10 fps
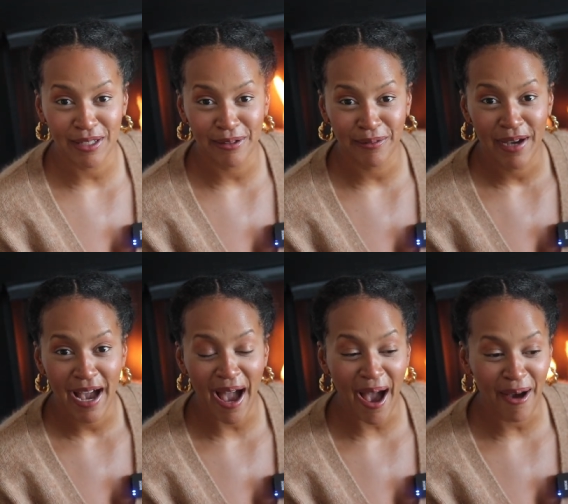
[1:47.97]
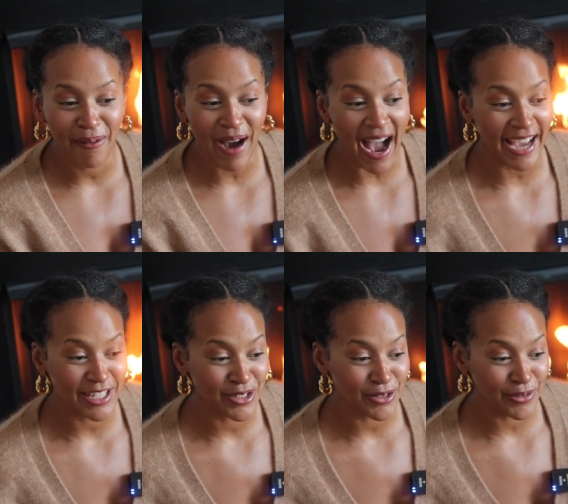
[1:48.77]
you how I
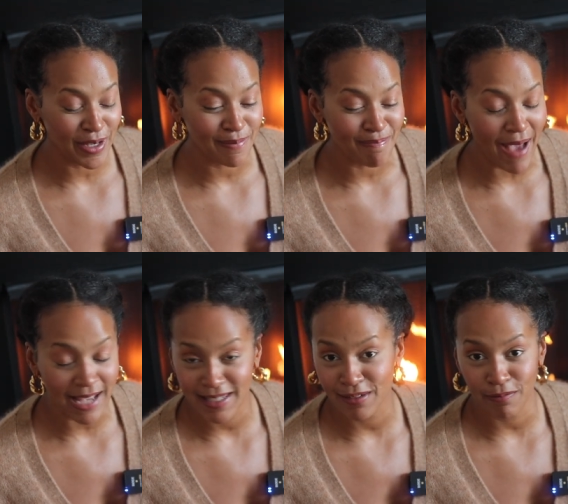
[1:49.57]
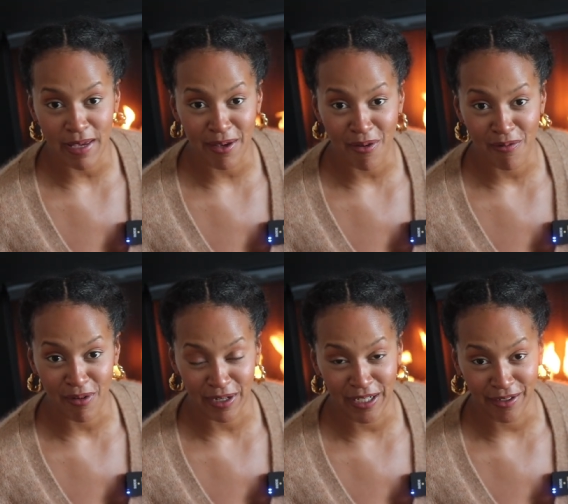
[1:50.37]
do a massive
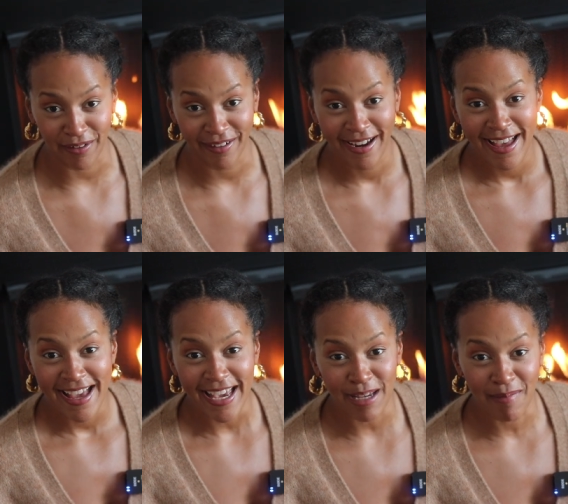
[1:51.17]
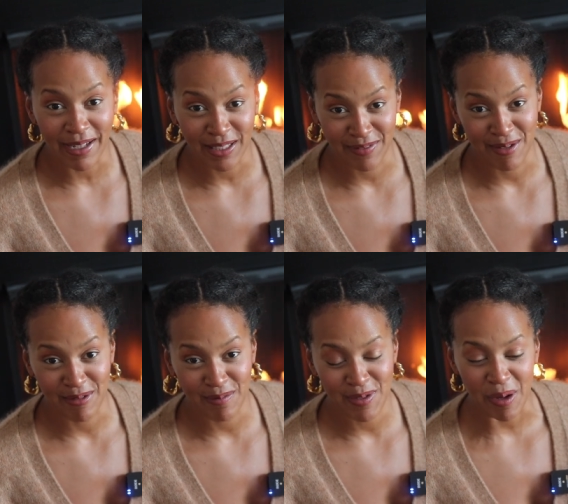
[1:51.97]
makeover here in my living
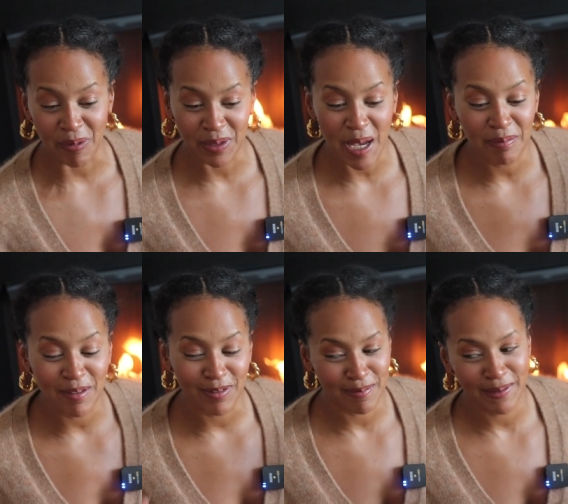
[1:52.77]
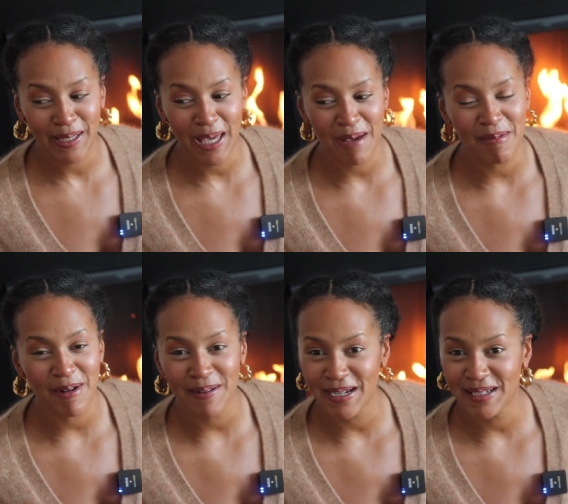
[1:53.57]
room. So I will not be flipping the camera
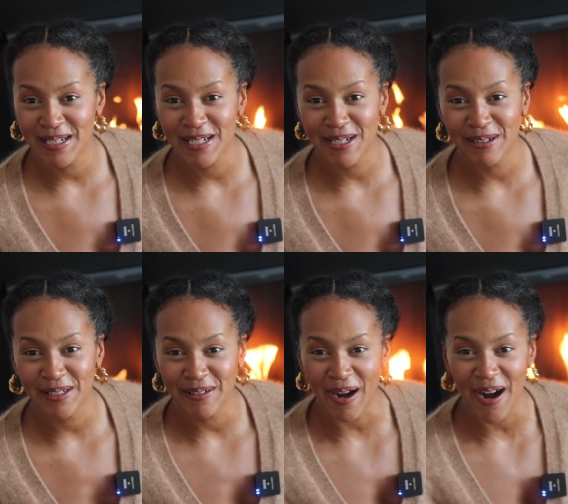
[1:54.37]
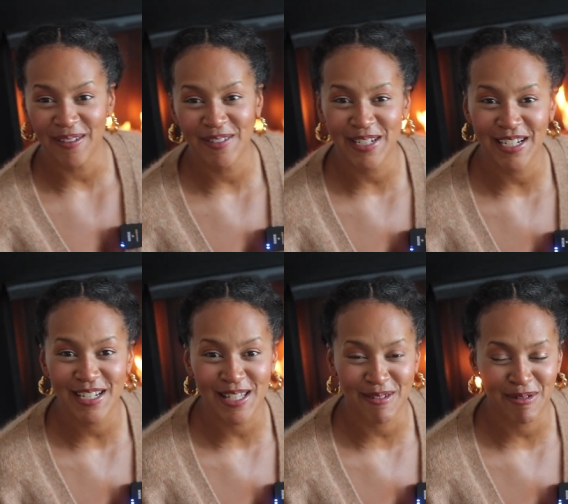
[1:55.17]
around to show you how I've
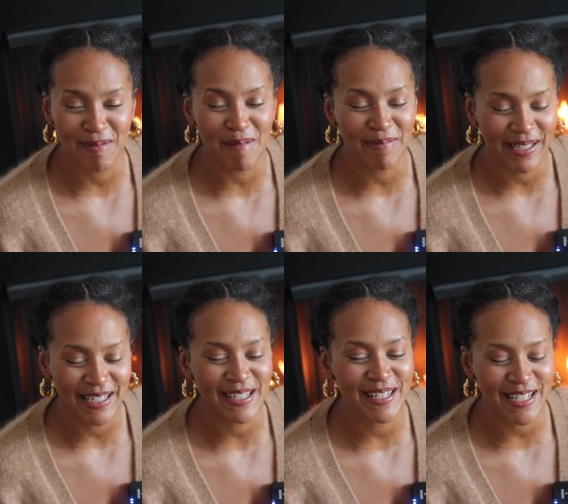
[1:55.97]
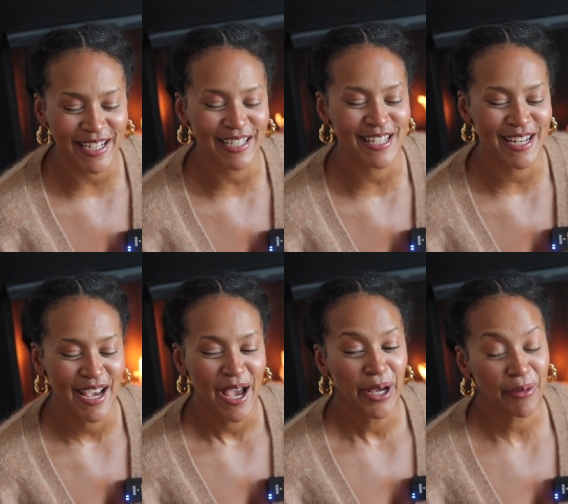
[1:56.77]
changed this room up, but it has changed
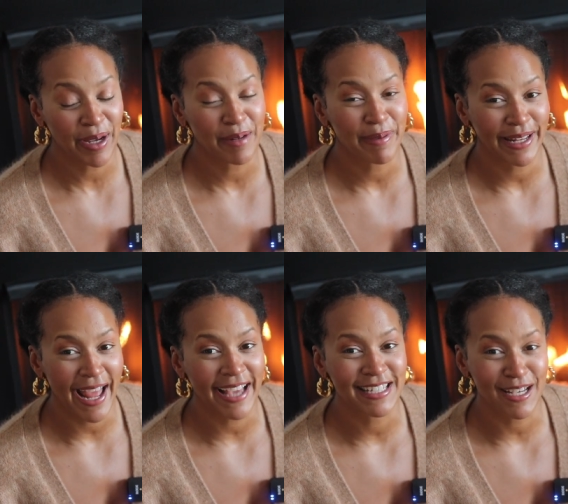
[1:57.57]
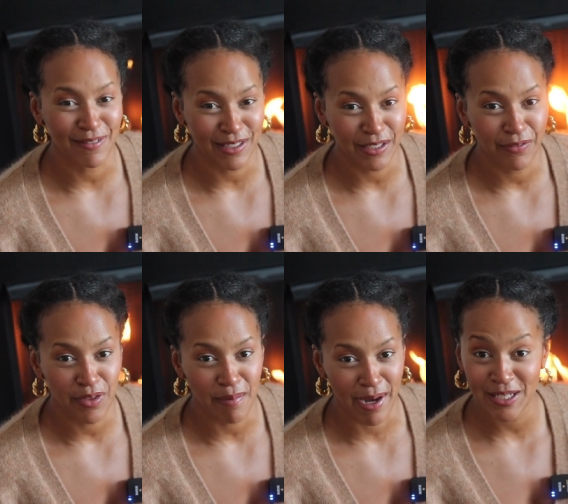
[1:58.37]
quite a bit and definitely for the
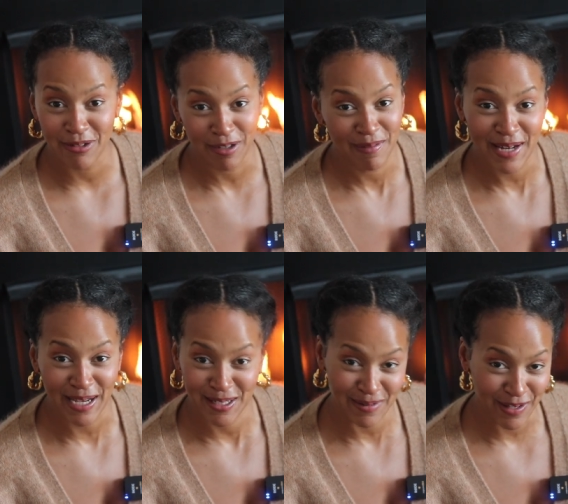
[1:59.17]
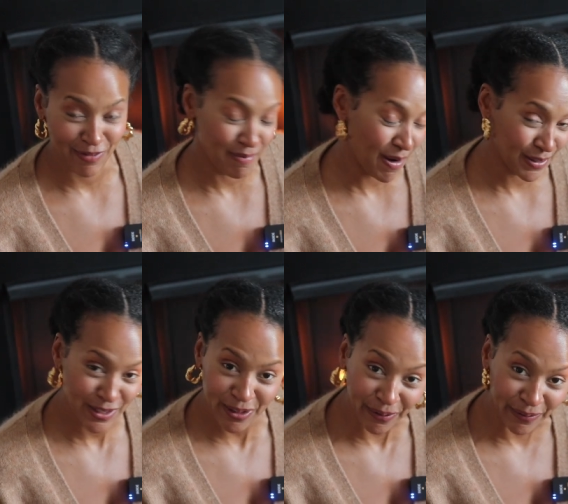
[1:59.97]
better. Please join me next week for part
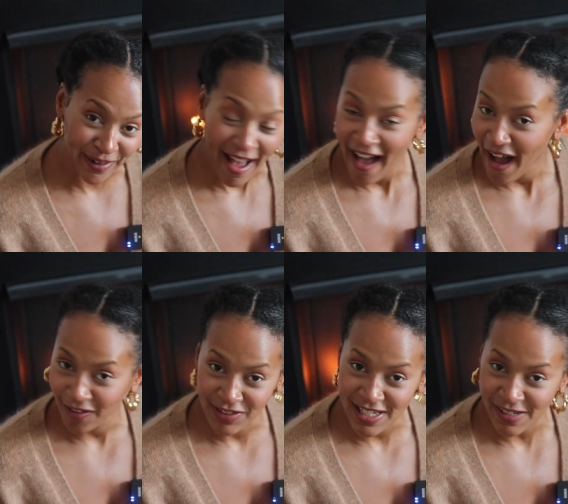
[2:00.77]
two of this